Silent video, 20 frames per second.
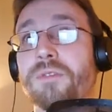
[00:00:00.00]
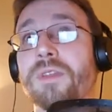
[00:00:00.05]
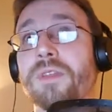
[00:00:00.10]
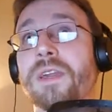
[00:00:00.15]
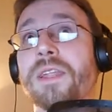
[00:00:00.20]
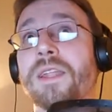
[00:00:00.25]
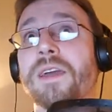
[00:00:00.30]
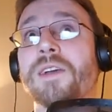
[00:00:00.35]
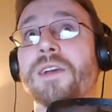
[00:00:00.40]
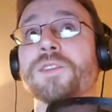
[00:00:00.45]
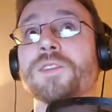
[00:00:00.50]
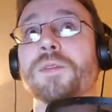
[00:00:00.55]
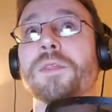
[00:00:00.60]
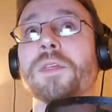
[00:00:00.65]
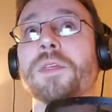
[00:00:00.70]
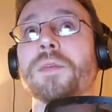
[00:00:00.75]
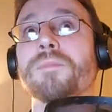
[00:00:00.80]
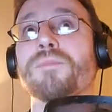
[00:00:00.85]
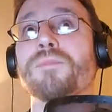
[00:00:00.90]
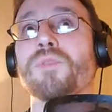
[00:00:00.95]
And I also
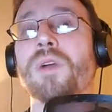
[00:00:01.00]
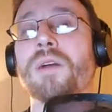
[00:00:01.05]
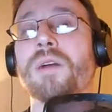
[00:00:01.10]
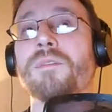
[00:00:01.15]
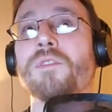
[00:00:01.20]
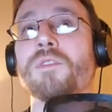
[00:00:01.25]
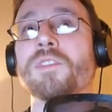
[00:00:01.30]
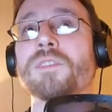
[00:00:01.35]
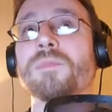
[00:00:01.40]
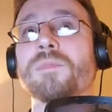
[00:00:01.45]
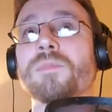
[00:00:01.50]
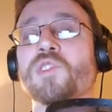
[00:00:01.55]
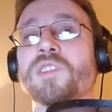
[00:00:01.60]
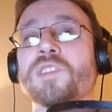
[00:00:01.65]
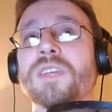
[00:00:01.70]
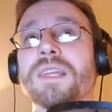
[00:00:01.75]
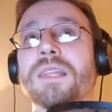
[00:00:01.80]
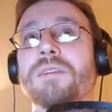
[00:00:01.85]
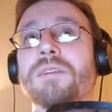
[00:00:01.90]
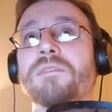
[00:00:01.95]
think Braavos, much as I
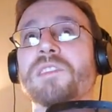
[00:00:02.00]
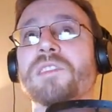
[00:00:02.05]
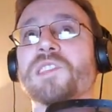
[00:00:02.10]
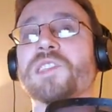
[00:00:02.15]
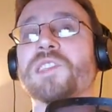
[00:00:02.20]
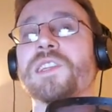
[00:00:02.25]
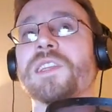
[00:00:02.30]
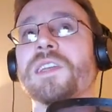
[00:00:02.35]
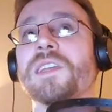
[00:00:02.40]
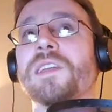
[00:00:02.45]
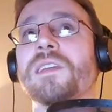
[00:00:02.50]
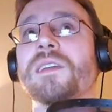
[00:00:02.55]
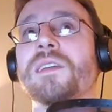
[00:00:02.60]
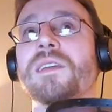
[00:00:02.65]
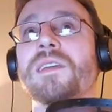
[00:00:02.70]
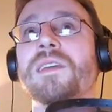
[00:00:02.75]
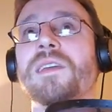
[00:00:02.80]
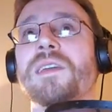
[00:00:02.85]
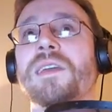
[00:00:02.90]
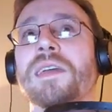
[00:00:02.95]
love the city,
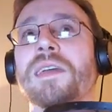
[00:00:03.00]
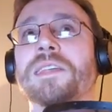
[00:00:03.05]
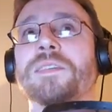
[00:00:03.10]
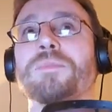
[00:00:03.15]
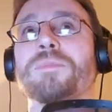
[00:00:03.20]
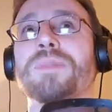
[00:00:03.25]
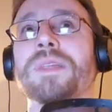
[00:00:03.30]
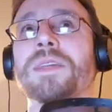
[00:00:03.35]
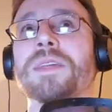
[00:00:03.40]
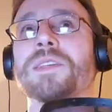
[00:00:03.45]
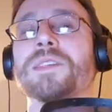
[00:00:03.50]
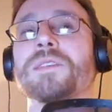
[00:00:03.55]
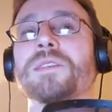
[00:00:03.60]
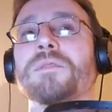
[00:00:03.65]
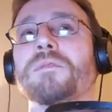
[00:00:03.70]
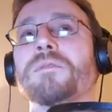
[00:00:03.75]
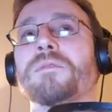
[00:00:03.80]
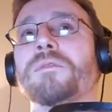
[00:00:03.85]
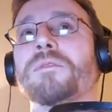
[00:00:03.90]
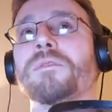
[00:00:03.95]
as a place of
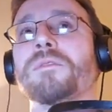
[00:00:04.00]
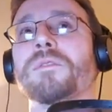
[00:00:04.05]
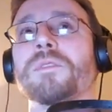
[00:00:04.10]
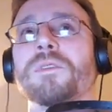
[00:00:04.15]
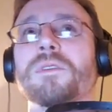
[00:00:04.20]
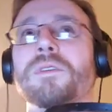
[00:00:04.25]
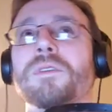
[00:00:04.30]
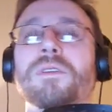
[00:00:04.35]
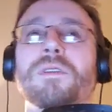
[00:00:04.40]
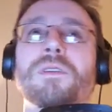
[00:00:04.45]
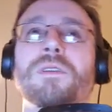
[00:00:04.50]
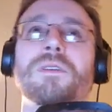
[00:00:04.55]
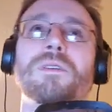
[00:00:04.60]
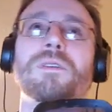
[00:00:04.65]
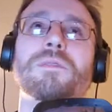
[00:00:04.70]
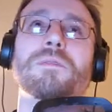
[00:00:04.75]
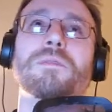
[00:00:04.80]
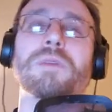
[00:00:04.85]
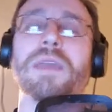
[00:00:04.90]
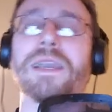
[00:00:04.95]

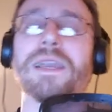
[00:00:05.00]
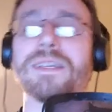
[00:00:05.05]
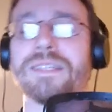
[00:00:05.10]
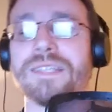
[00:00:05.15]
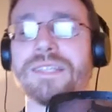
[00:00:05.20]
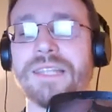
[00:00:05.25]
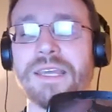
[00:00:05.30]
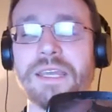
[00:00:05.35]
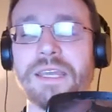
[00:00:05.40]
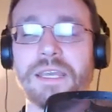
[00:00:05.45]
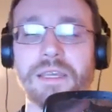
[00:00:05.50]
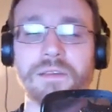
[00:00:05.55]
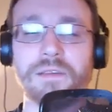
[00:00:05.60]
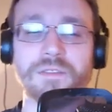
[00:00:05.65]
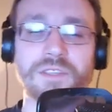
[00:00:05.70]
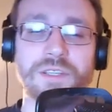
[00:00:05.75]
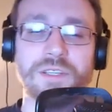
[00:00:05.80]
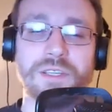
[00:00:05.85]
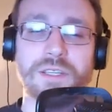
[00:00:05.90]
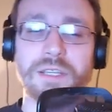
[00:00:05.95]
ex-slaves
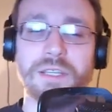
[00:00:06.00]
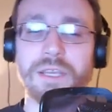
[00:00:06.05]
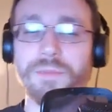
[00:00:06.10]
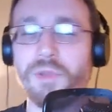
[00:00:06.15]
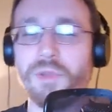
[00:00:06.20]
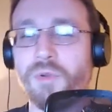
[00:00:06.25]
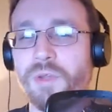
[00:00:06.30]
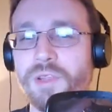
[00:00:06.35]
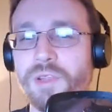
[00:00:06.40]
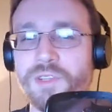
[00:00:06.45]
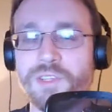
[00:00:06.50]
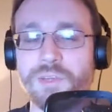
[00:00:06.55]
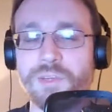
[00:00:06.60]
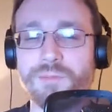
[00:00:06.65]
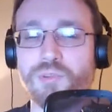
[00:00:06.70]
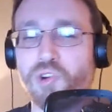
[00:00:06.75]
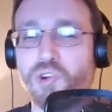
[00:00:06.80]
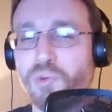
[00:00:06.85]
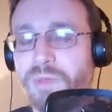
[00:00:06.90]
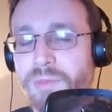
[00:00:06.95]
and immigrants and
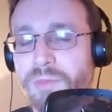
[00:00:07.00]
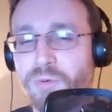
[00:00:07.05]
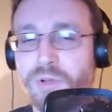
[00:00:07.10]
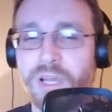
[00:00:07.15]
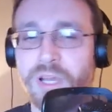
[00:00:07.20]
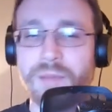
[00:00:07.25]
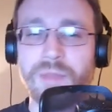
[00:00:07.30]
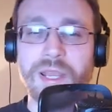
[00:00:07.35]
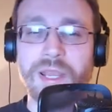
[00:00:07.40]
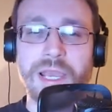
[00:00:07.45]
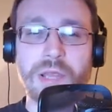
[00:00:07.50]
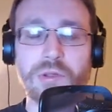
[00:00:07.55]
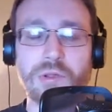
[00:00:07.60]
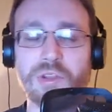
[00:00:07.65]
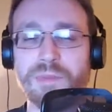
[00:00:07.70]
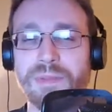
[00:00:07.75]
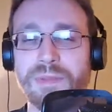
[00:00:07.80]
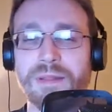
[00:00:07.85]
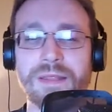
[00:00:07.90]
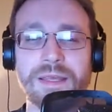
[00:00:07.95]
poor people coming together to
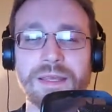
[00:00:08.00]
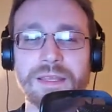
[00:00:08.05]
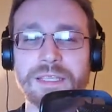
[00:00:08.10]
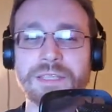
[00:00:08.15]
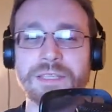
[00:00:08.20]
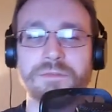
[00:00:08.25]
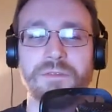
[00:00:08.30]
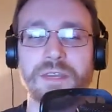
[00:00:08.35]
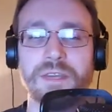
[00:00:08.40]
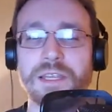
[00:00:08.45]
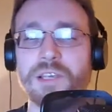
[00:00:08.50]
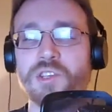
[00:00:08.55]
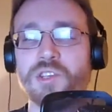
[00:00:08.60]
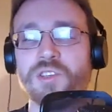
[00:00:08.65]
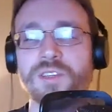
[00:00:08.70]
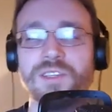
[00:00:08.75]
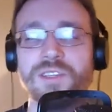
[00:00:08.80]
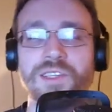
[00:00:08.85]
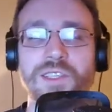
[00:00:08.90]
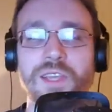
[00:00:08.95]
build like this
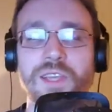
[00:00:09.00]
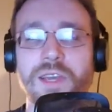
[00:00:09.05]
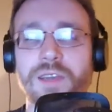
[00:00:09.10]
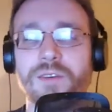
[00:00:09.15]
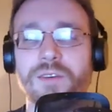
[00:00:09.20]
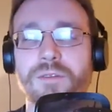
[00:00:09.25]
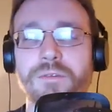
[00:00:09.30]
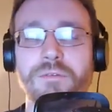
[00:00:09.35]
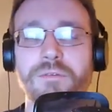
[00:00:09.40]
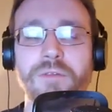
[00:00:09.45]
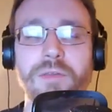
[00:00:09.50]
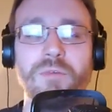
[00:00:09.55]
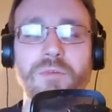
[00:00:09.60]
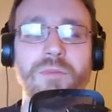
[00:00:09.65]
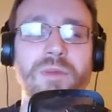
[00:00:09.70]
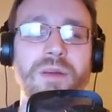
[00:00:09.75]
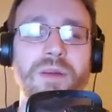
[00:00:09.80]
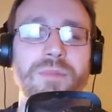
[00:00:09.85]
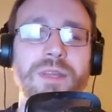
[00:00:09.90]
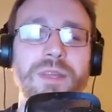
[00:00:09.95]
Venetian-style free republic.